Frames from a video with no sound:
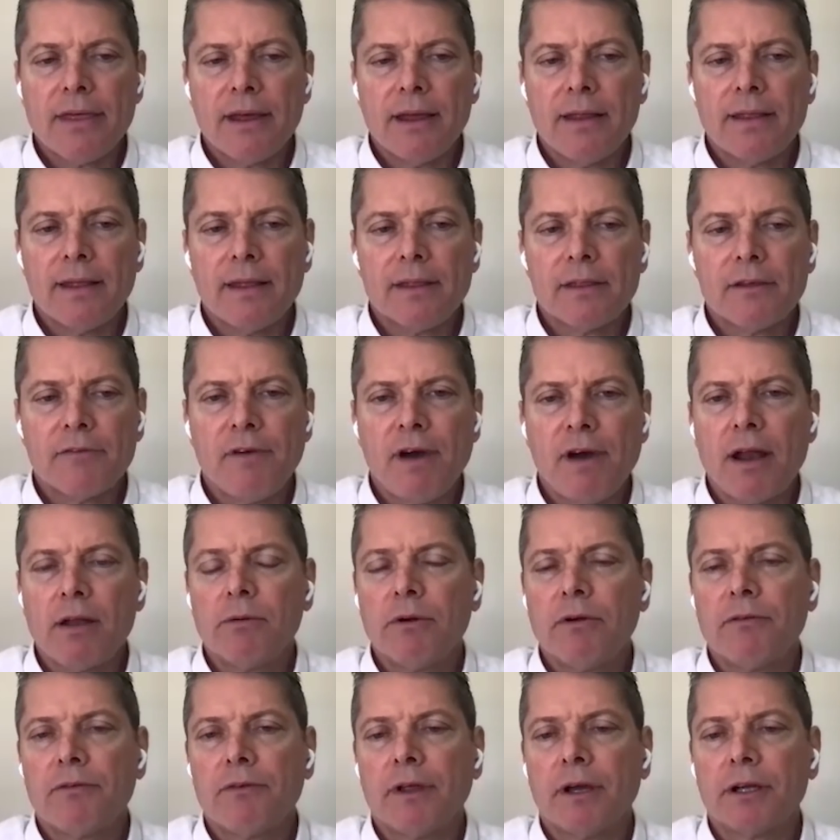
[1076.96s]
think that the final
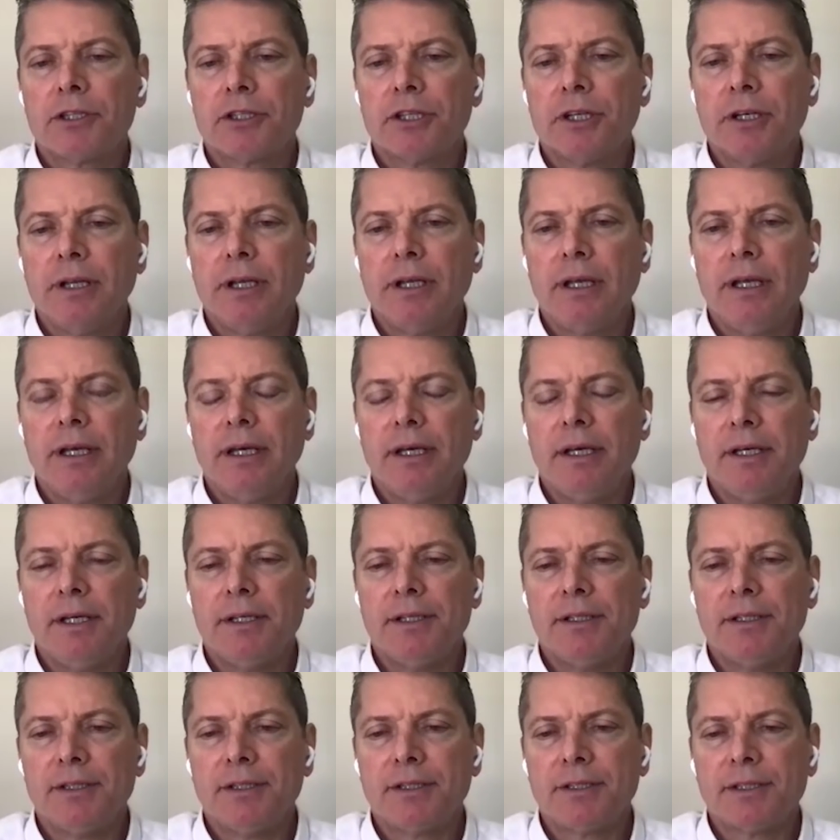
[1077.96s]
reflection
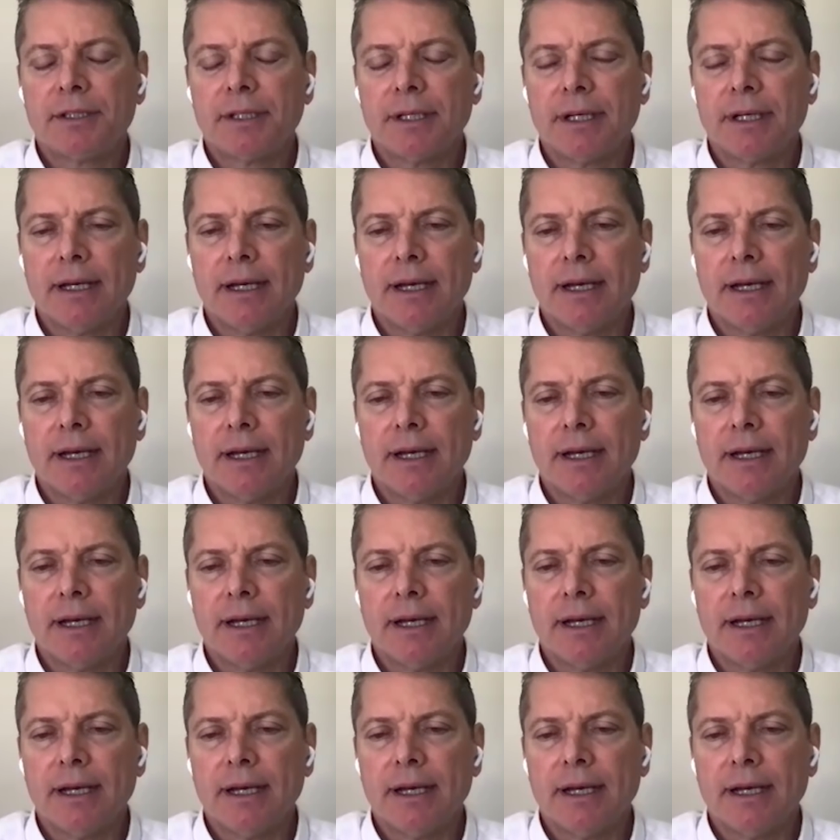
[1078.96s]
is